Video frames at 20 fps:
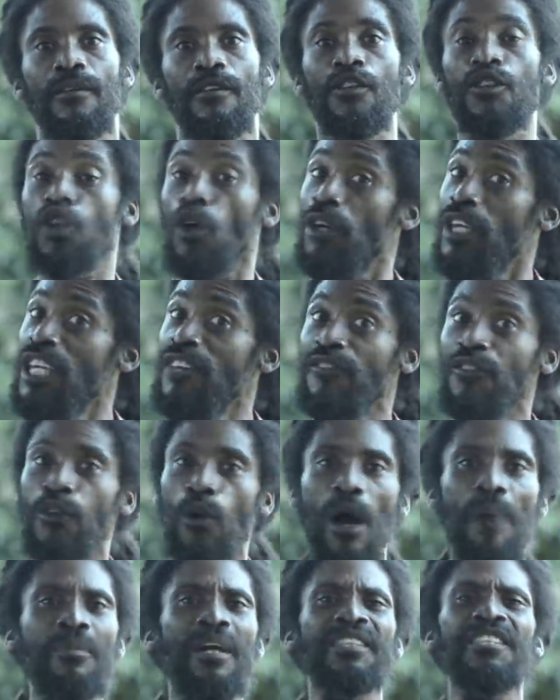So even though
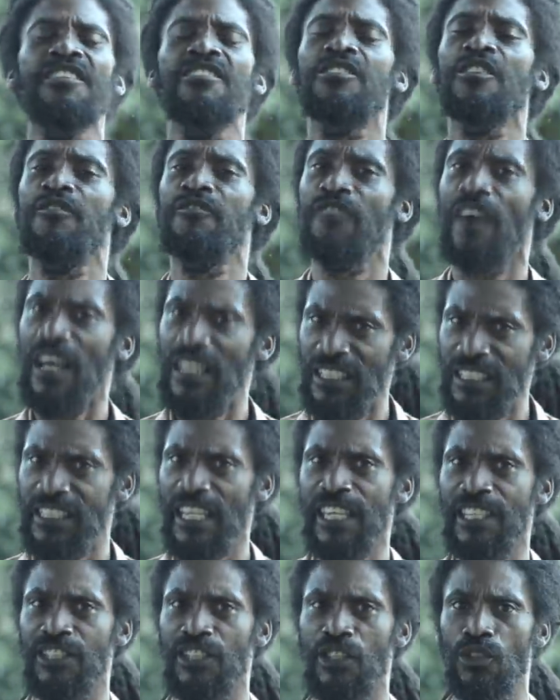I'm not here to
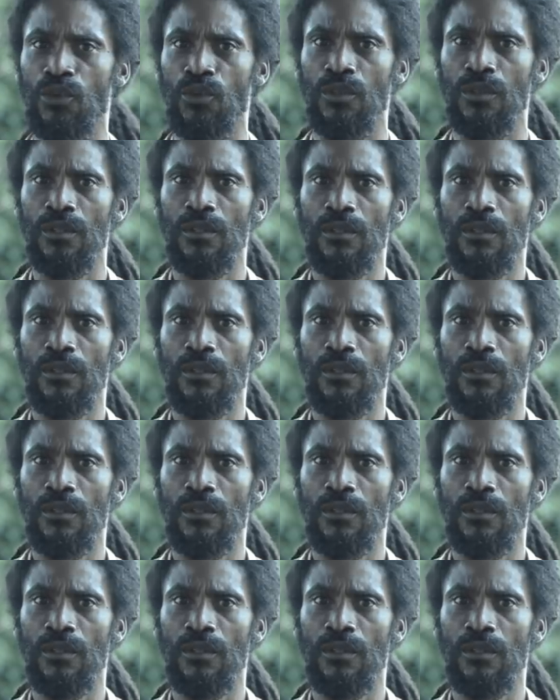validate you,